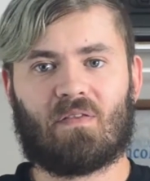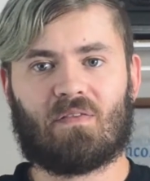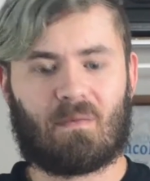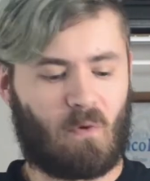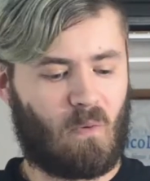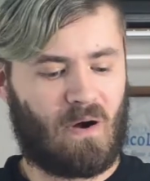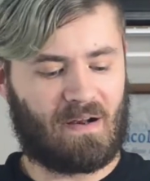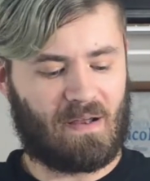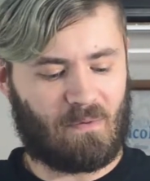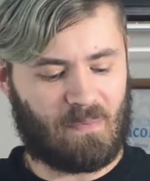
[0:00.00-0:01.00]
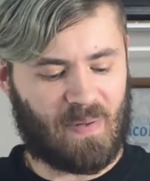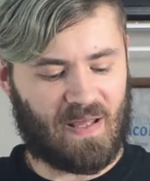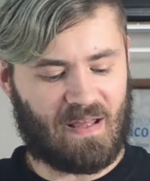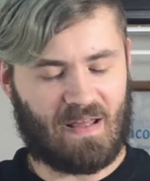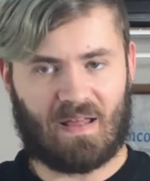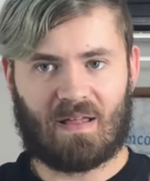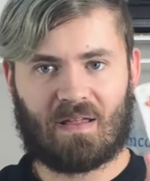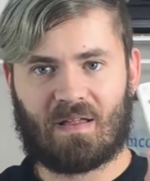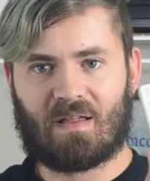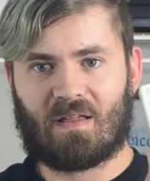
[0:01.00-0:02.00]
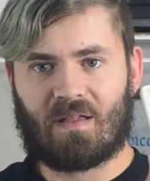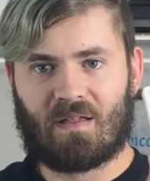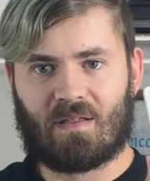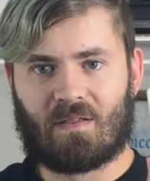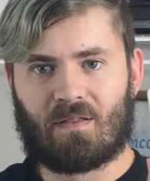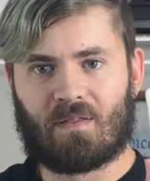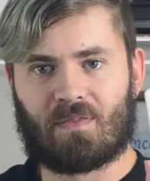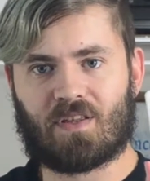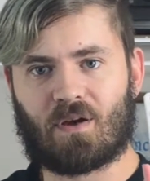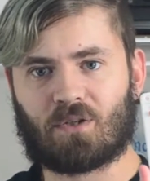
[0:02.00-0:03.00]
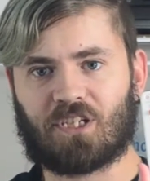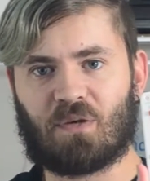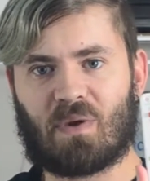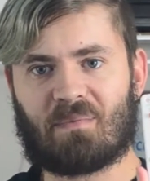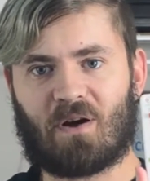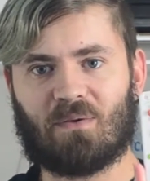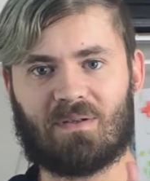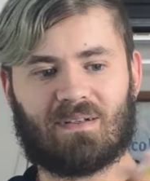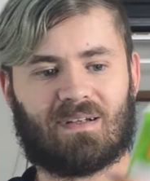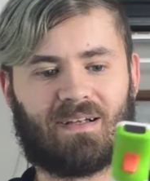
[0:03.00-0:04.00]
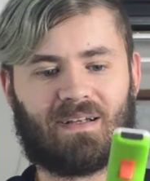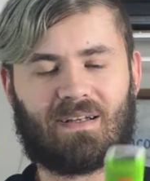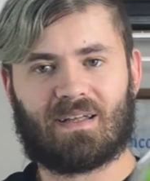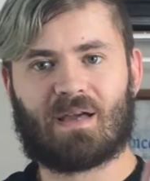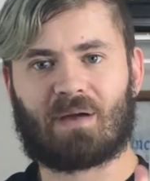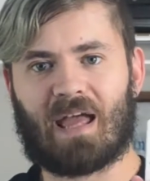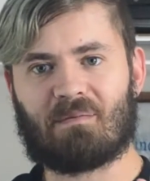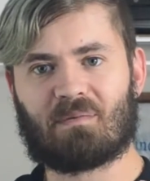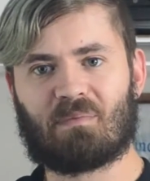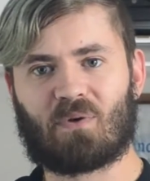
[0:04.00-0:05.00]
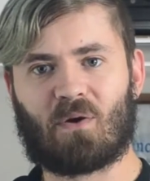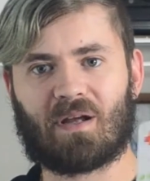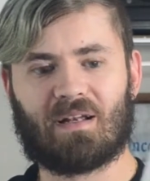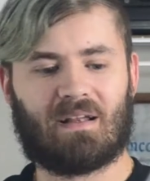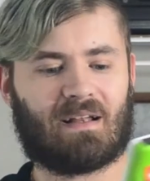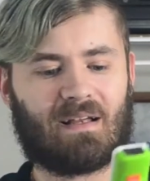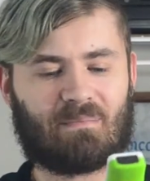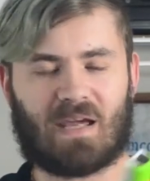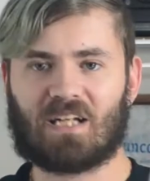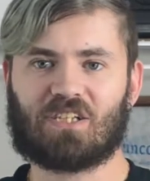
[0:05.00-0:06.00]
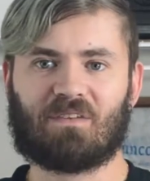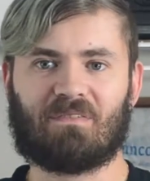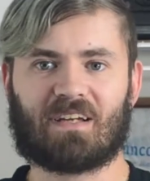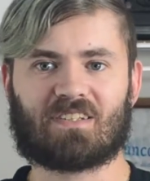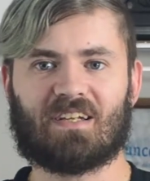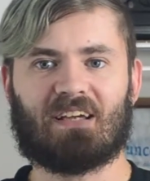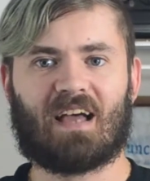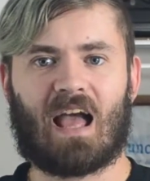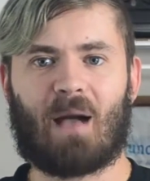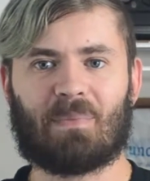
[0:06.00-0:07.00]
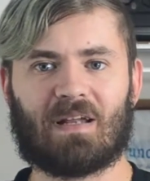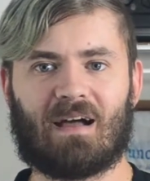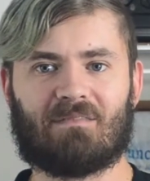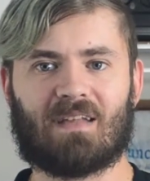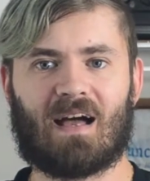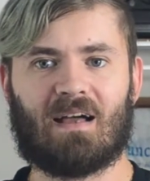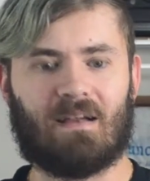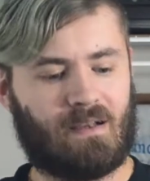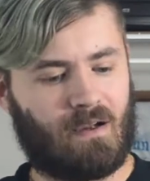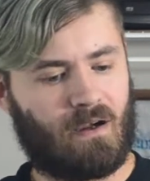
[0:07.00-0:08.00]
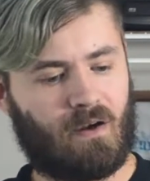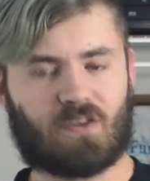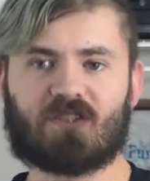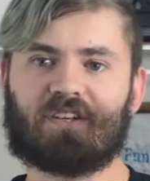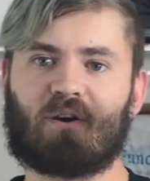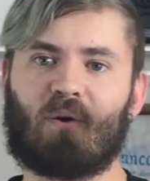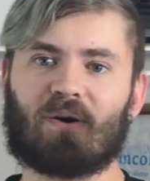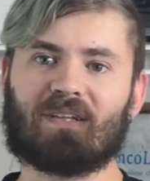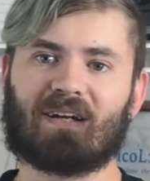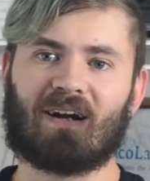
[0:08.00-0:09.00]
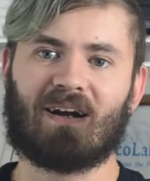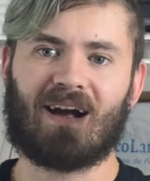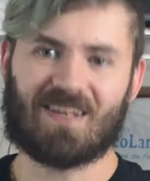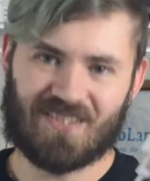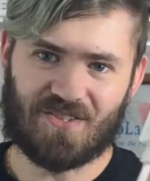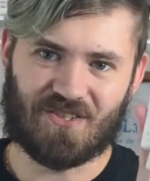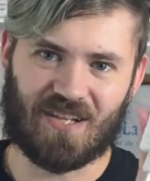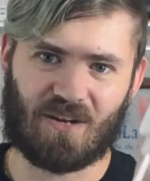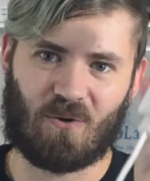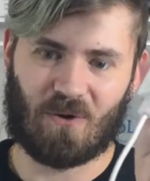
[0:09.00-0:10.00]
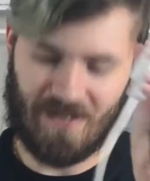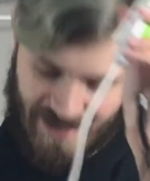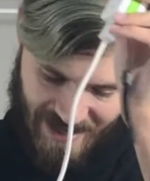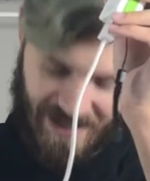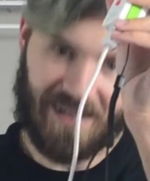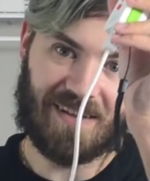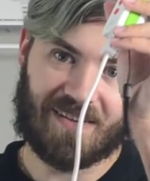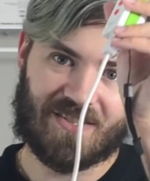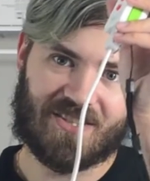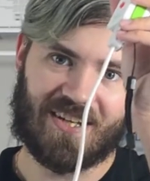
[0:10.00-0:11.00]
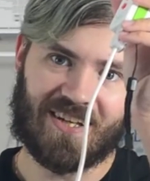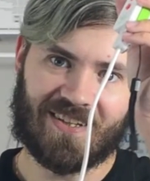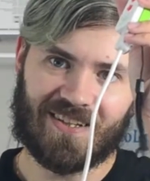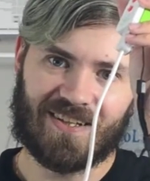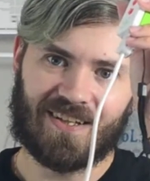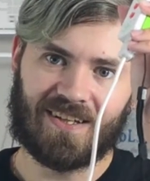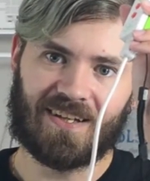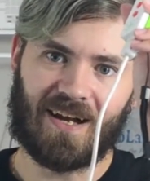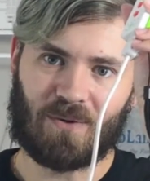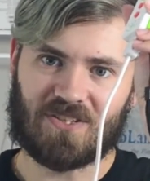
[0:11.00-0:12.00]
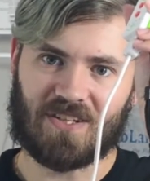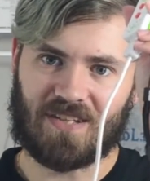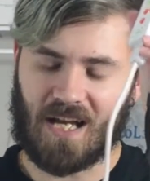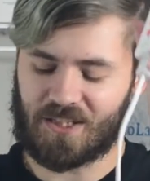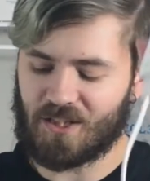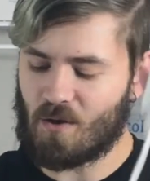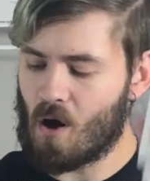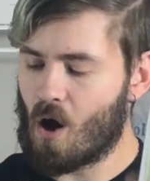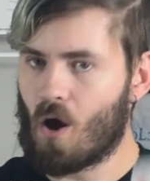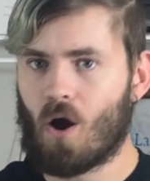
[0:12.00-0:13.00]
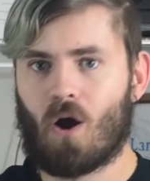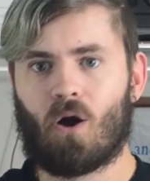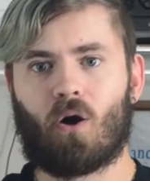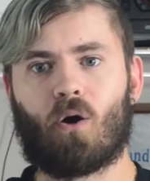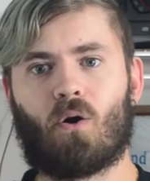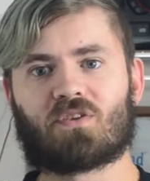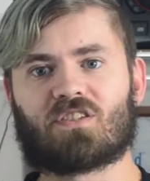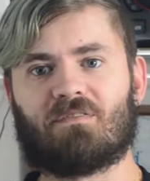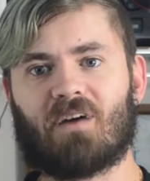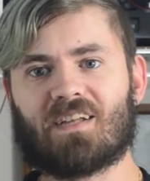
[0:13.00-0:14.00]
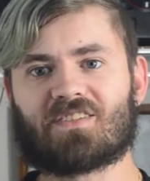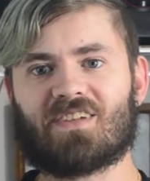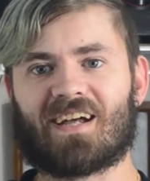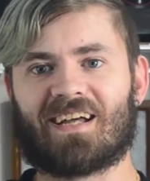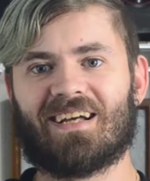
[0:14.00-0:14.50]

Number one would be the Yoshi Wiimote. It came to me broken. Managed to fix it. Happy to have that. Oh, you see a cord there. I see that cord. Yeah. See it? Yeah, what's it attached to? Oh, it's the fight stick.